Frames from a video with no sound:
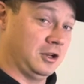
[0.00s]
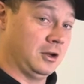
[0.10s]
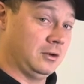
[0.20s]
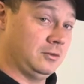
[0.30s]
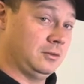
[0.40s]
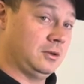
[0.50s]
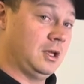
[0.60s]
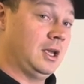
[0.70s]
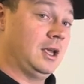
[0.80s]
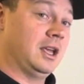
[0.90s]
no,
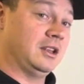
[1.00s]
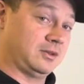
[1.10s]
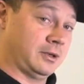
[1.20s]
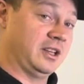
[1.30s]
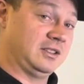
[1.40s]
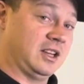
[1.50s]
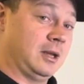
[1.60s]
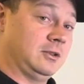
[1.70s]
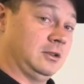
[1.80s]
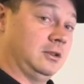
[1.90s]
and it's probably
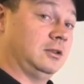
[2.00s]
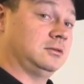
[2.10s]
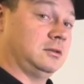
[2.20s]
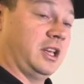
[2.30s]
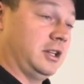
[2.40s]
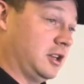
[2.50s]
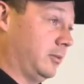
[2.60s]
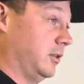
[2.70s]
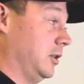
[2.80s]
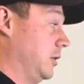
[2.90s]
time to lighten up
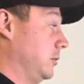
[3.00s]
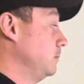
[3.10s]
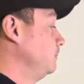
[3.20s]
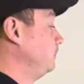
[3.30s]
the load.